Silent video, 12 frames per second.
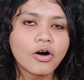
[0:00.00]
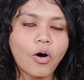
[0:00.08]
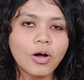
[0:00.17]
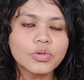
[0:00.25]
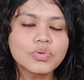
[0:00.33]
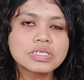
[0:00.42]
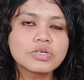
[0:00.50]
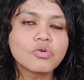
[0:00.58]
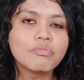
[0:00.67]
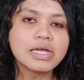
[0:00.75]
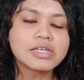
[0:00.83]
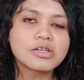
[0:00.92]
all those
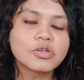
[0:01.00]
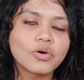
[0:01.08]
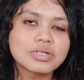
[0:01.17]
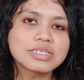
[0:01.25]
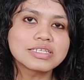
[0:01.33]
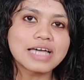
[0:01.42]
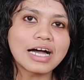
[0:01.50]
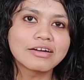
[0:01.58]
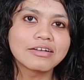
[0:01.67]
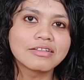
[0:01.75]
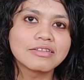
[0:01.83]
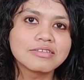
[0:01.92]
mental knots and
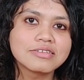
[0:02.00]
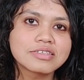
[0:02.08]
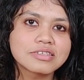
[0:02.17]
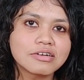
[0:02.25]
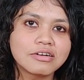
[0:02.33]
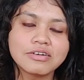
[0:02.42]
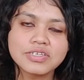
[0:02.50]
tangles